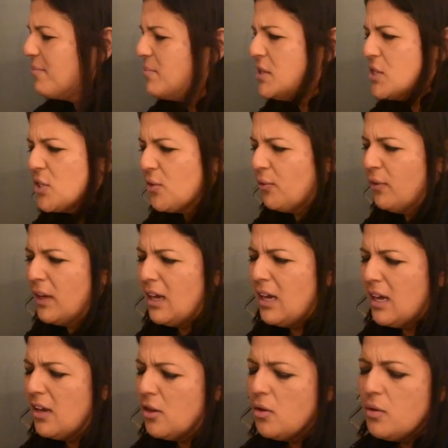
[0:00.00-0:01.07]

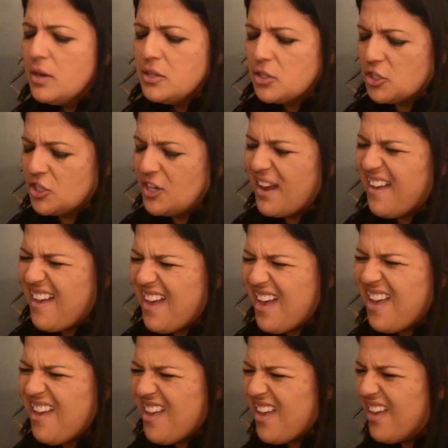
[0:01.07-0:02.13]
Atmosphere is
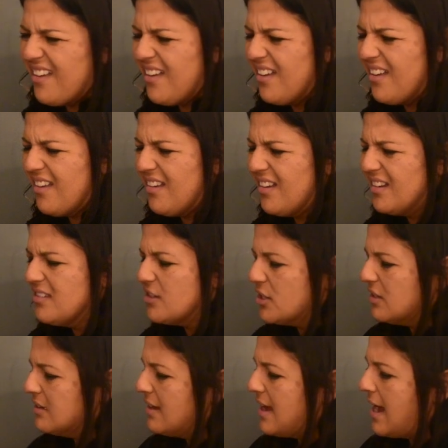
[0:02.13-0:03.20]

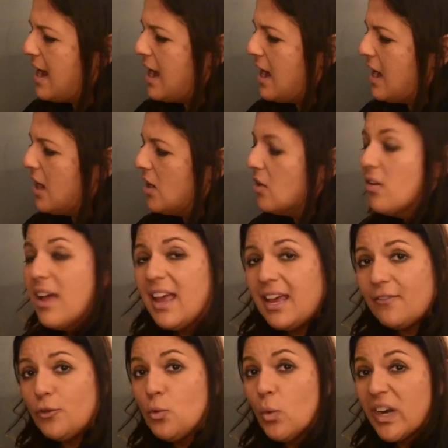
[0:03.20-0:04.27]
changing now.
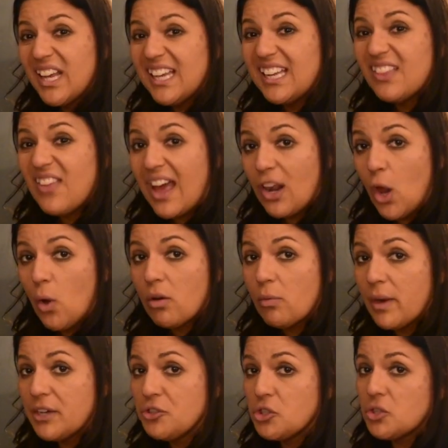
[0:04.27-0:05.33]
If you want to get it in that lower
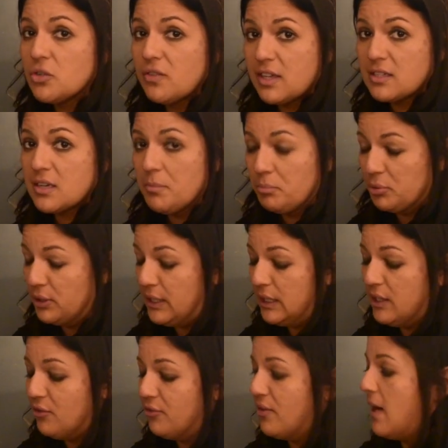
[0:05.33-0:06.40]
register, that's
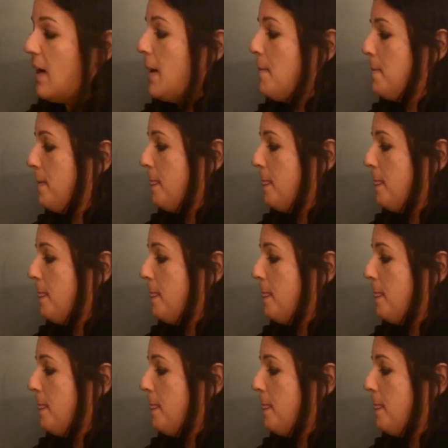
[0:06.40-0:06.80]
completely fine.